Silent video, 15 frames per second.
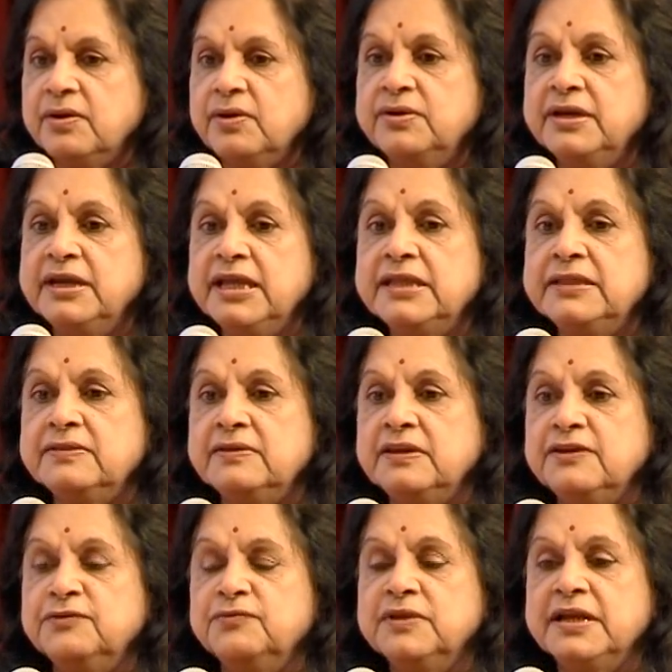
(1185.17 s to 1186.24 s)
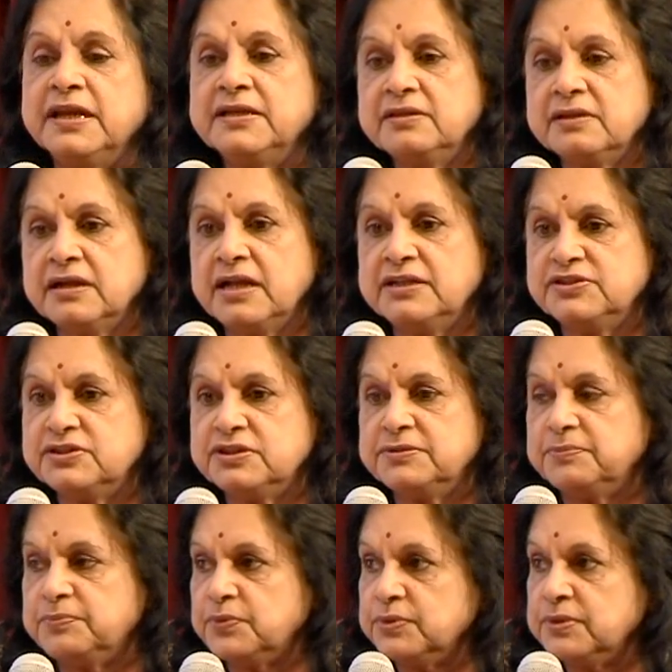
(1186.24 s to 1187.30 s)
On day 3, you will get the culture
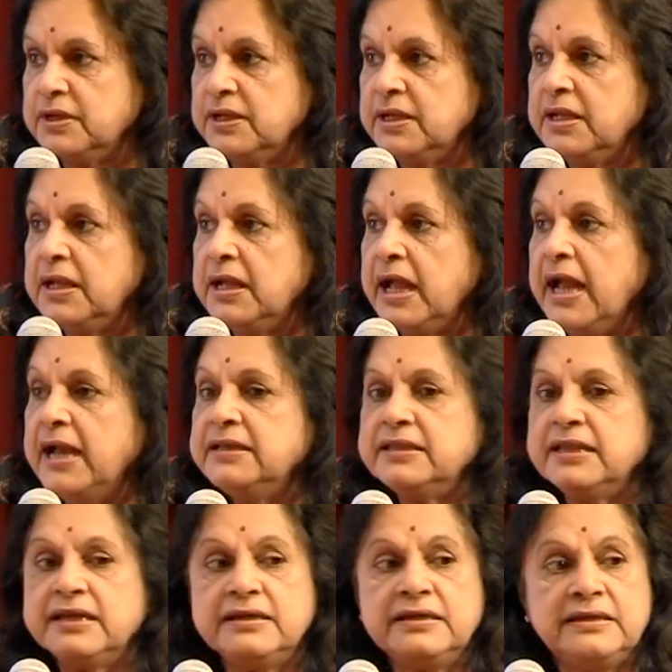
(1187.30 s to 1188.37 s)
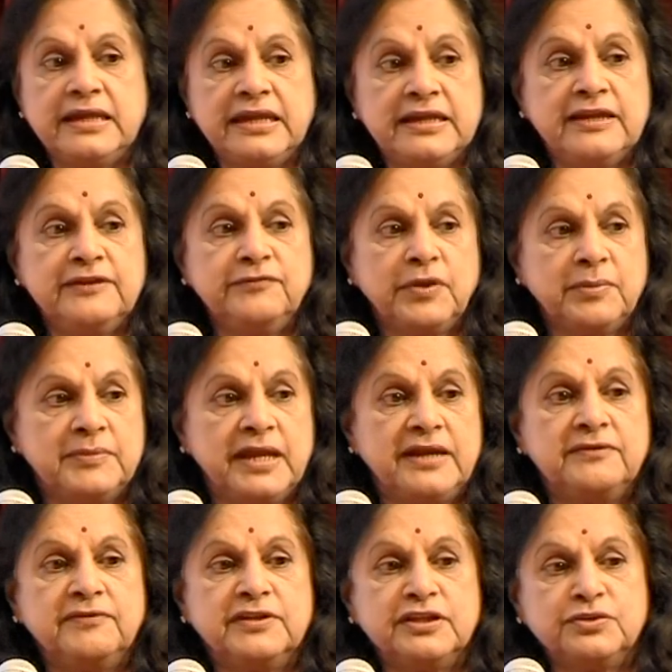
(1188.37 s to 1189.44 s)
report, and they take it from that
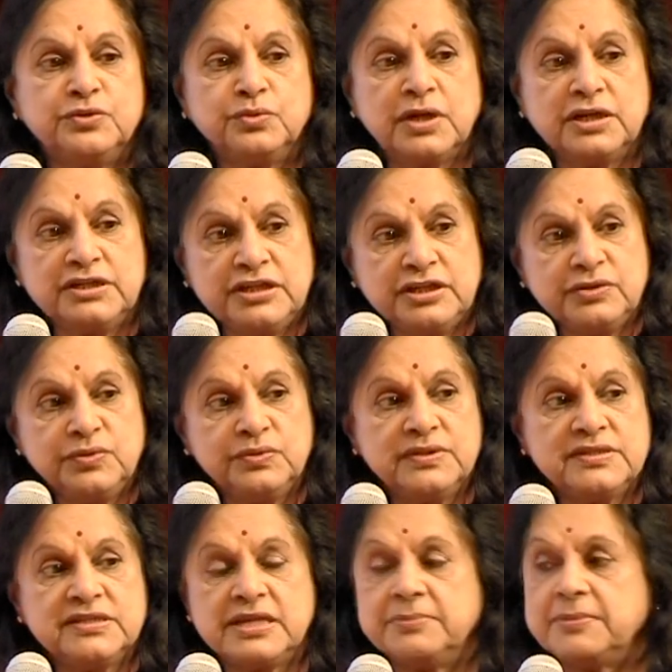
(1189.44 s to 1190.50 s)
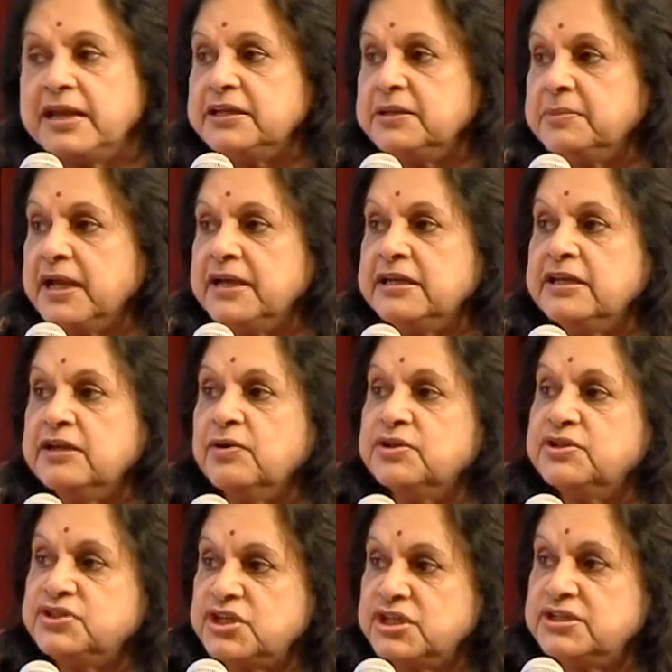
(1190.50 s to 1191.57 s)
whether to continue the same antibiotic or
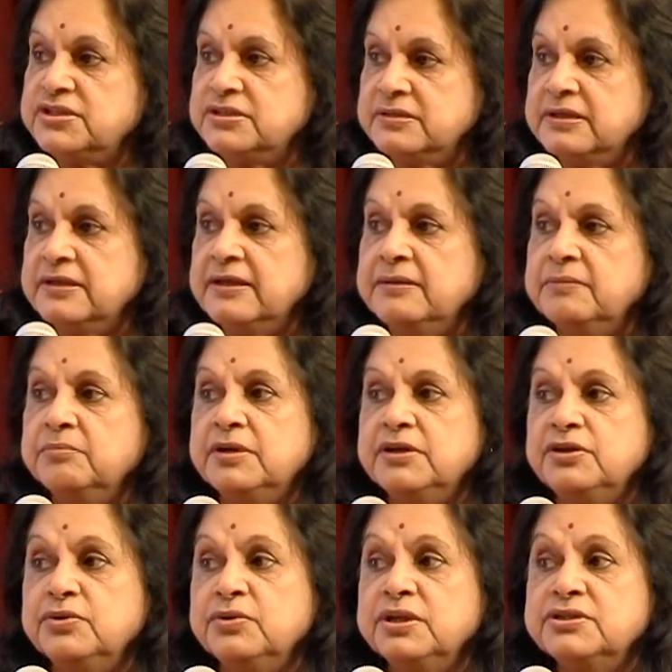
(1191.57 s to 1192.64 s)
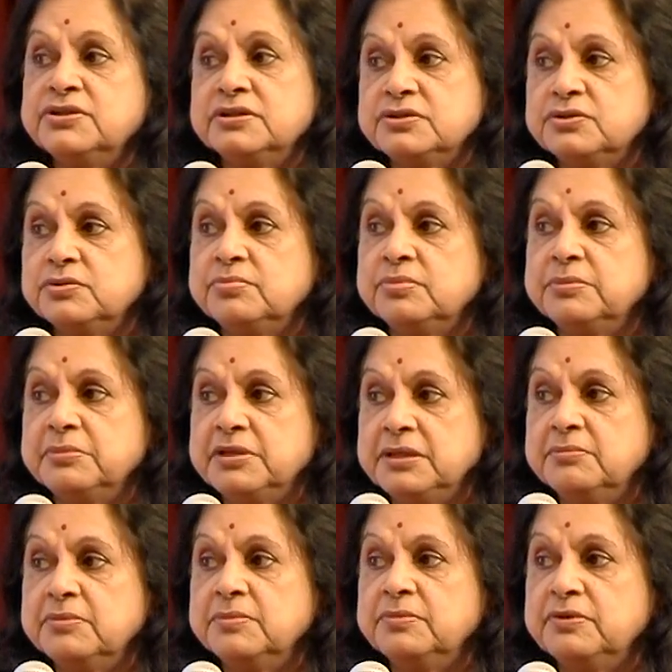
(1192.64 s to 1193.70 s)
change, but duration should be
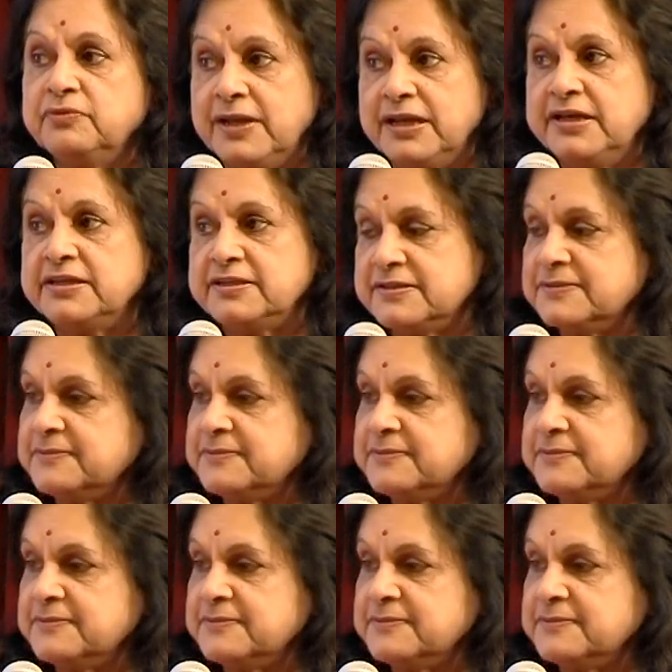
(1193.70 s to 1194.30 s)
minimum 12 days.